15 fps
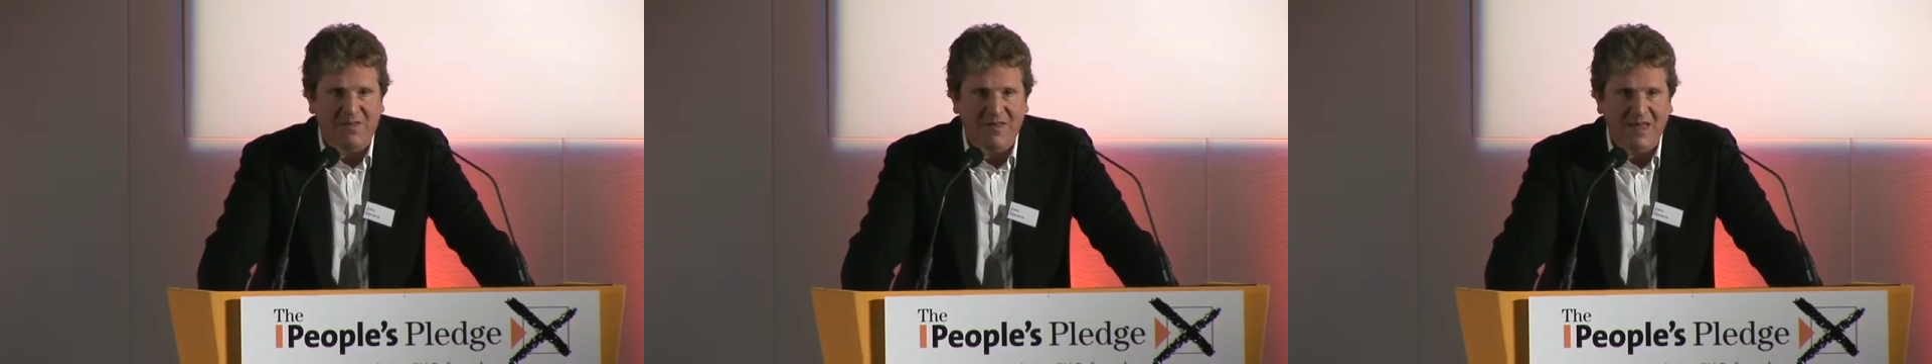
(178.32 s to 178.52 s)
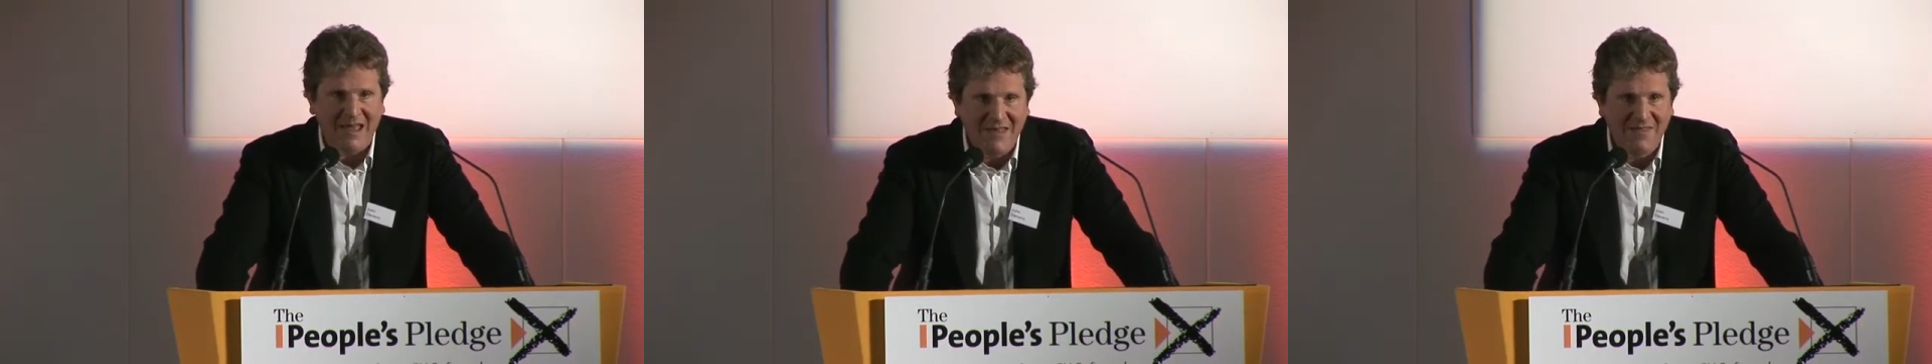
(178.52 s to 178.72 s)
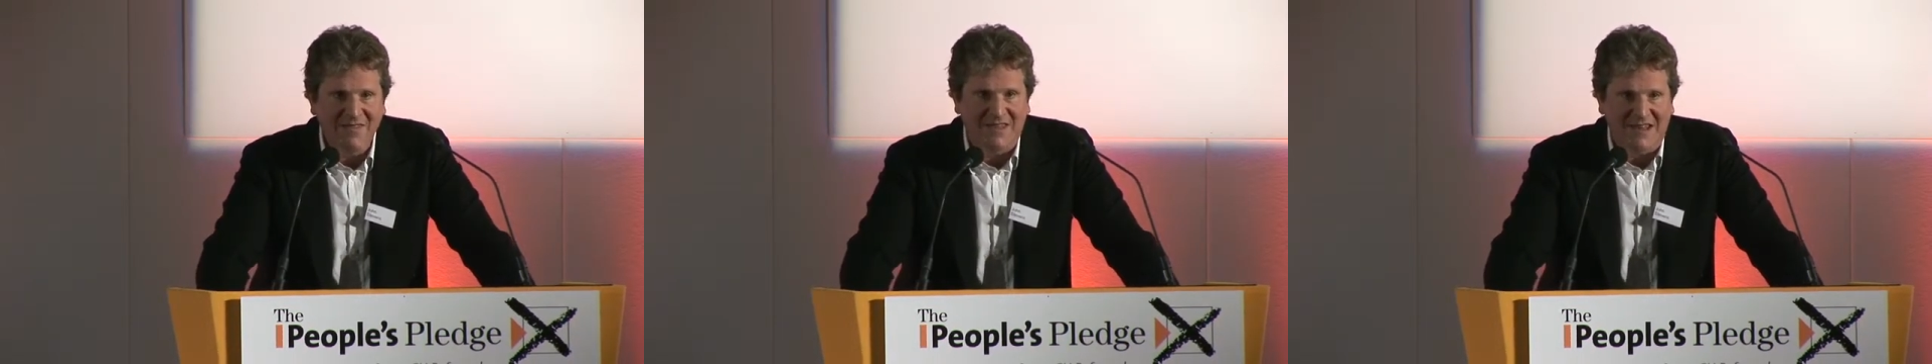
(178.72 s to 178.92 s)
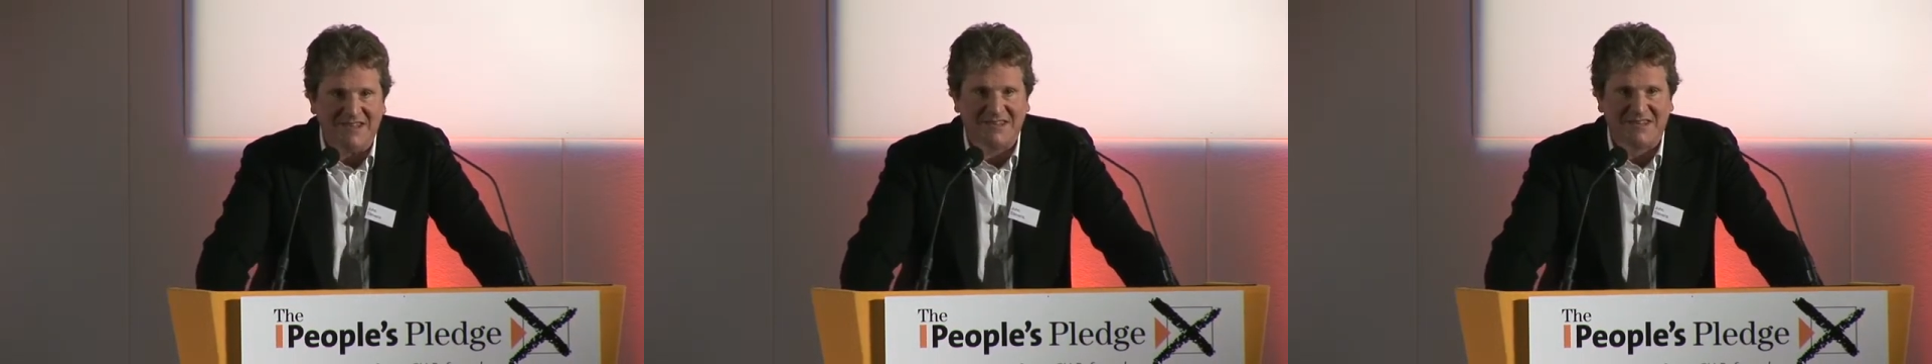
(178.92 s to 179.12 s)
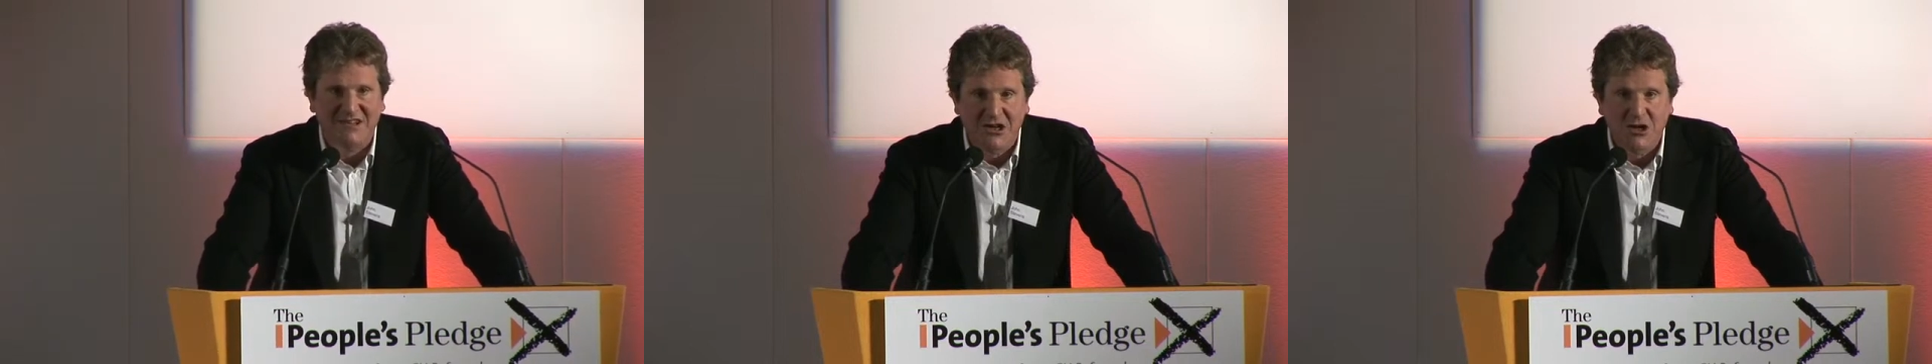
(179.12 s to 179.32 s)
in
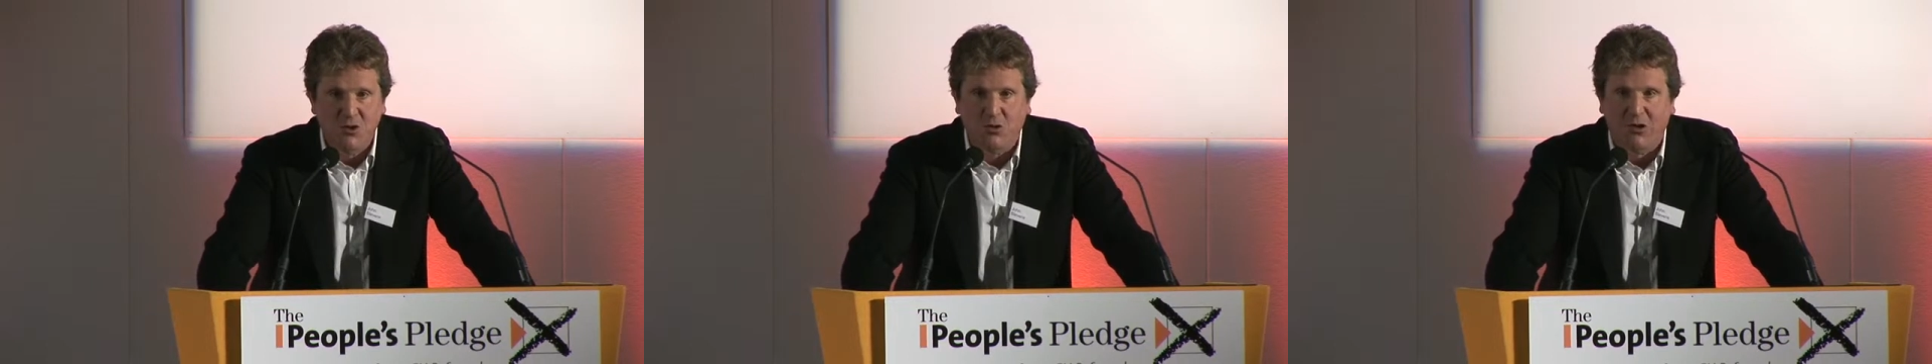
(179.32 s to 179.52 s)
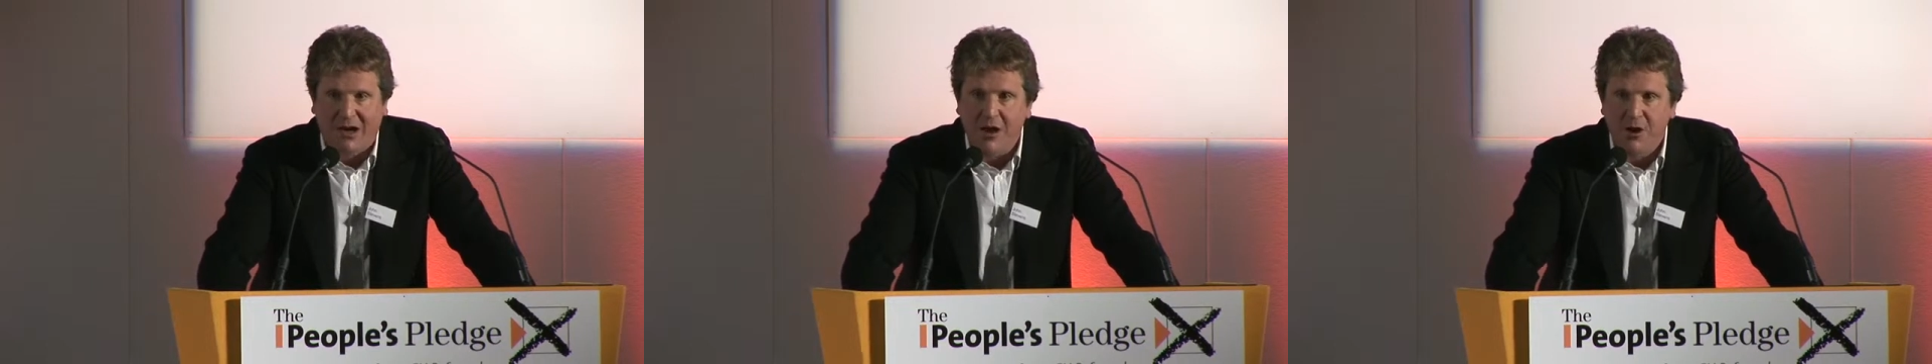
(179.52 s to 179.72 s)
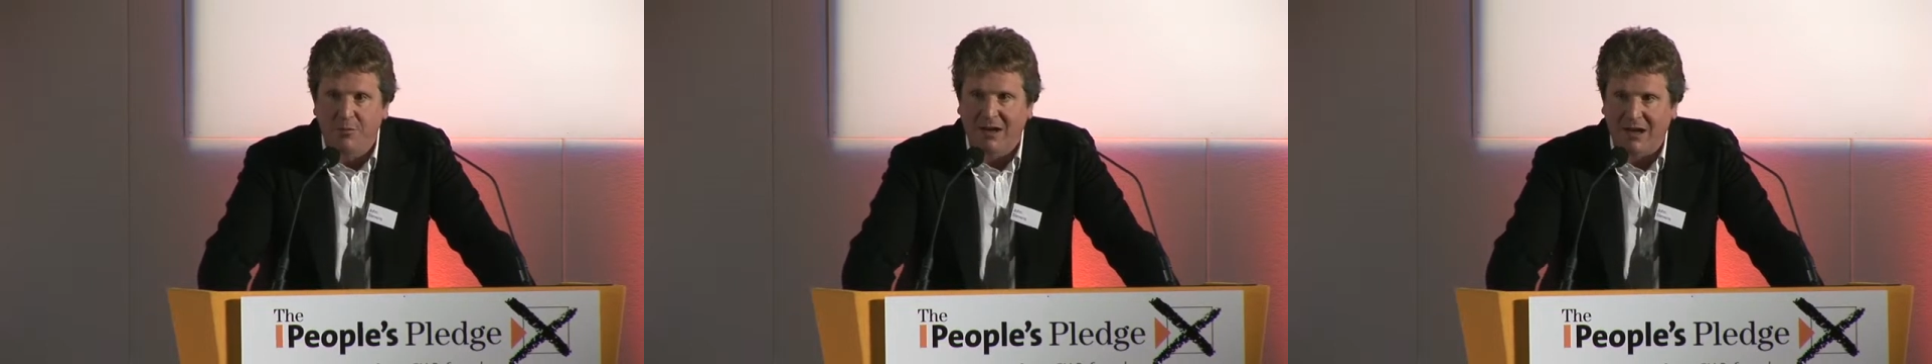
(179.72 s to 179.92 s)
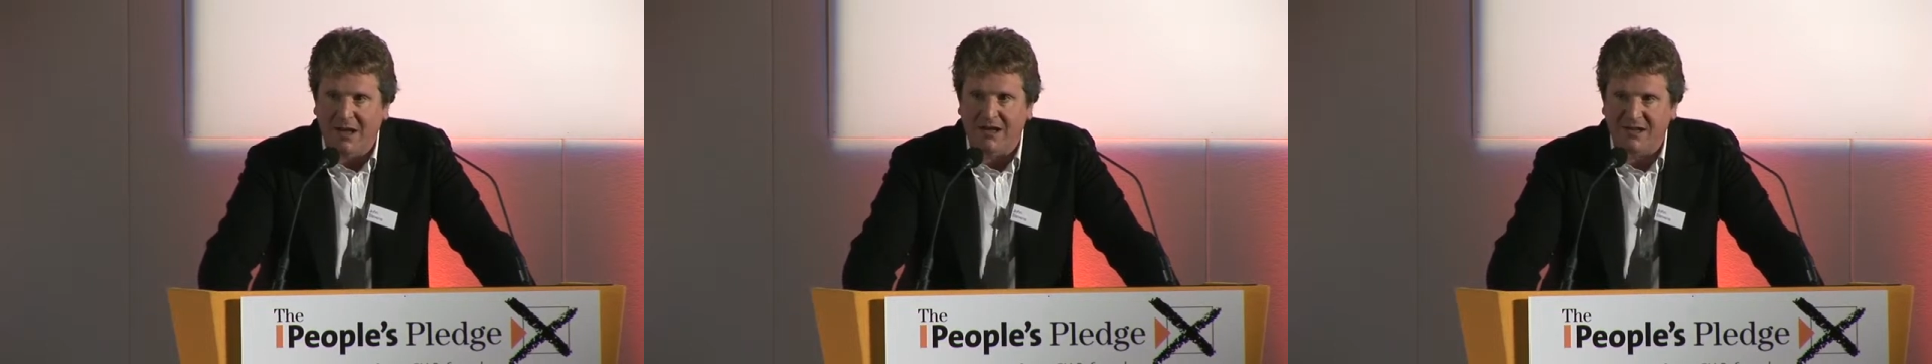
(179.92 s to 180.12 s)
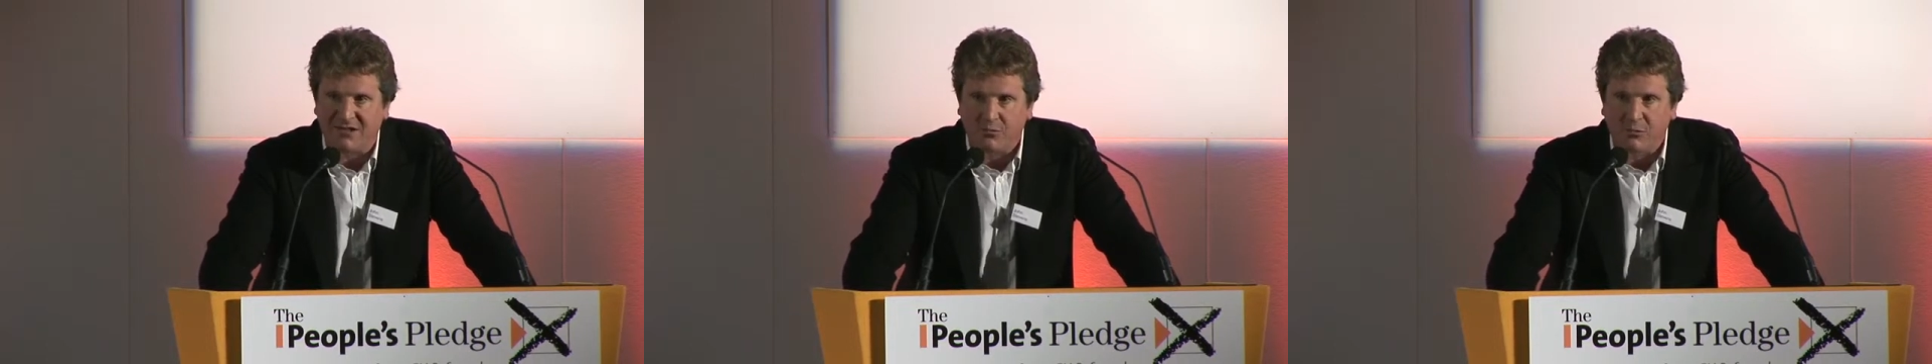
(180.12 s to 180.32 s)
this new
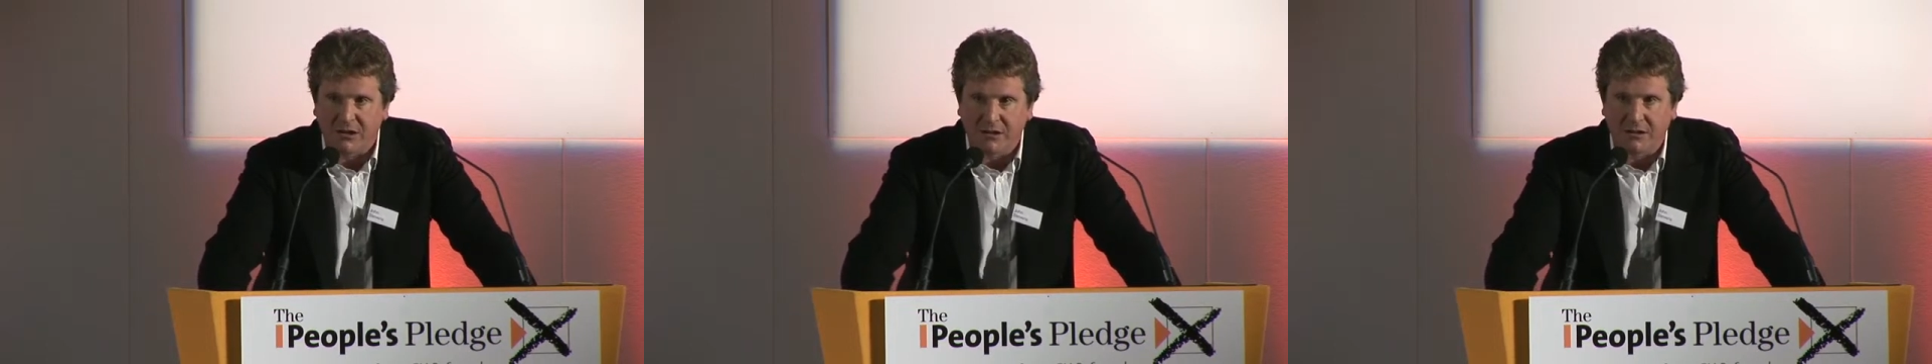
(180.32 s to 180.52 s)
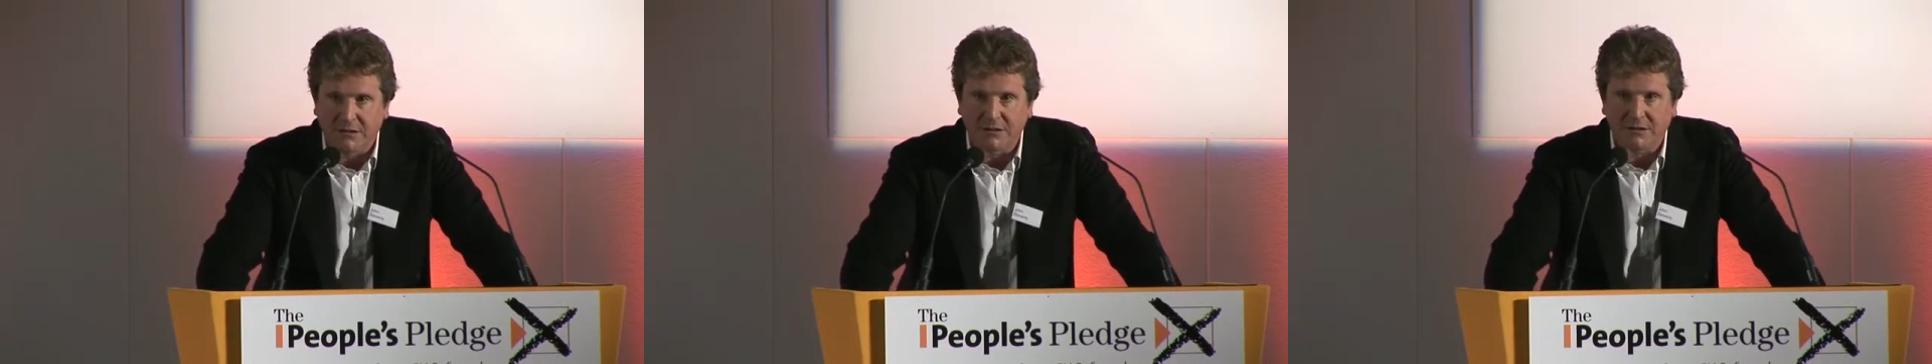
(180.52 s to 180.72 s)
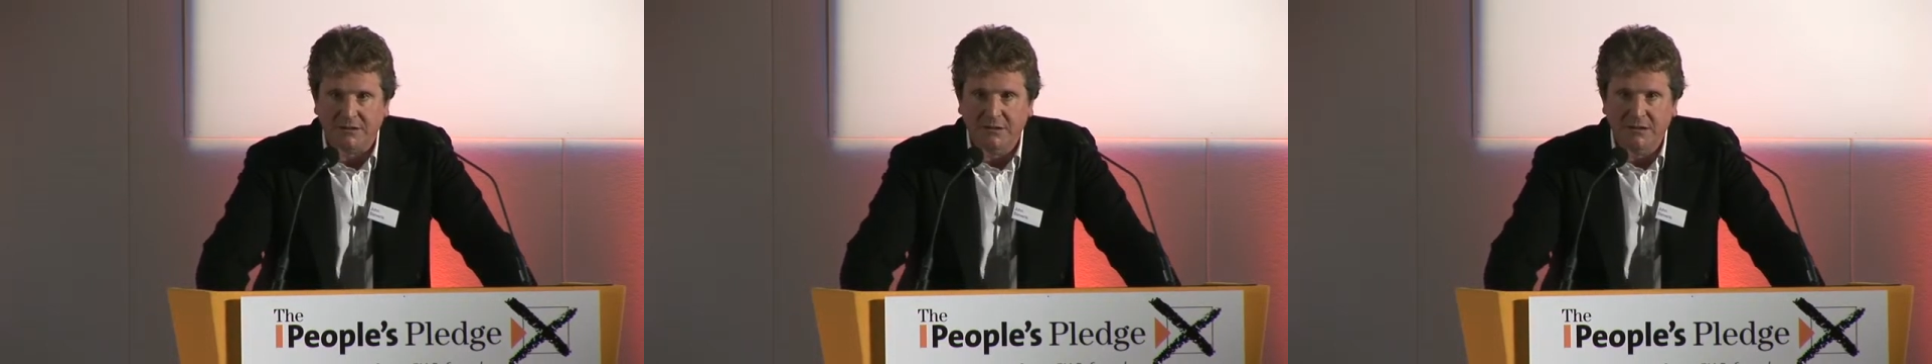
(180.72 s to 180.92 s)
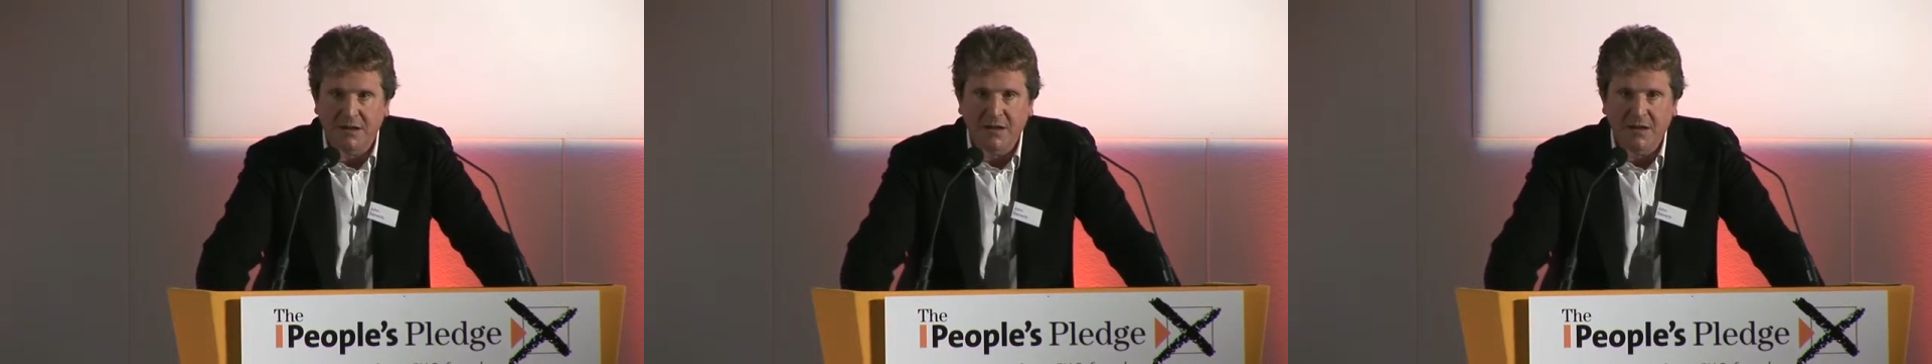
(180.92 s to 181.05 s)
globalized world,